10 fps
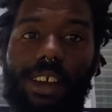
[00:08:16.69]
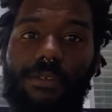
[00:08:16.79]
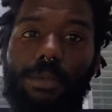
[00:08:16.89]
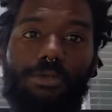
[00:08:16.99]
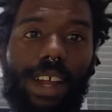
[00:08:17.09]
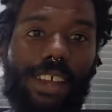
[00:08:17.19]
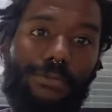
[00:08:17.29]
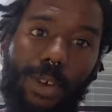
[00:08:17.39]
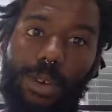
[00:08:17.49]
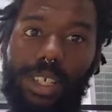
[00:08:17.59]
from a
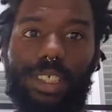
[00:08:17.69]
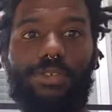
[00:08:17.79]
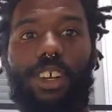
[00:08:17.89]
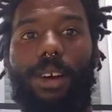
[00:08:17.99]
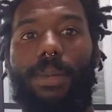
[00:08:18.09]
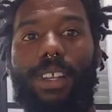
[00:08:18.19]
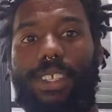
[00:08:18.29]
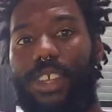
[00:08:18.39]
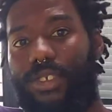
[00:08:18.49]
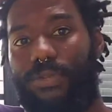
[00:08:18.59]
rainforest, from a
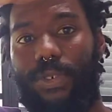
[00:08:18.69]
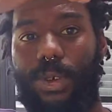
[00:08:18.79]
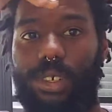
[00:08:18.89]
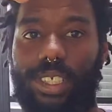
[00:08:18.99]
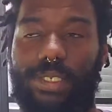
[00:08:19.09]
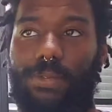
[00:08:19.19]
desert forest,